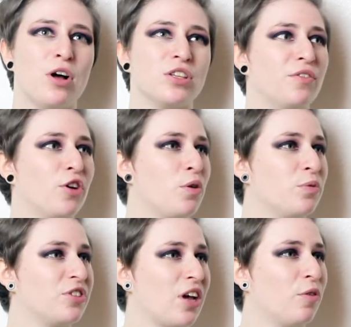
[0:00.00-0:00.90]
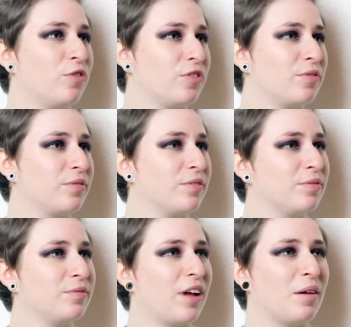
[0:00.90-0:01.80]
parts of your own self. that,
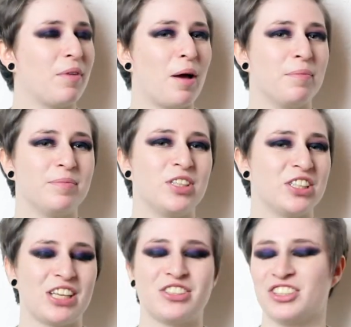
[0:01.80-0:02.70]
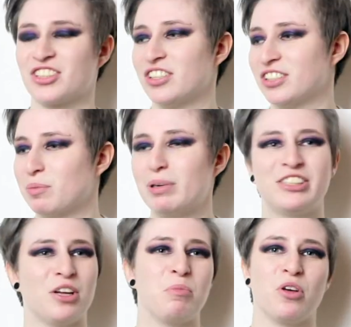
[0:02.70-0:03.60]
that, that's disgusting.
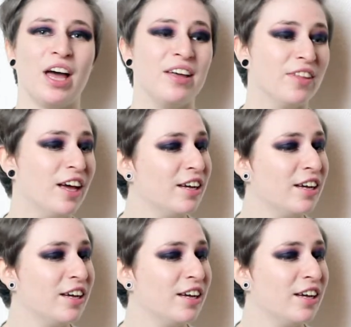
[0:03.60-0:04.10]
Please don't put that in there.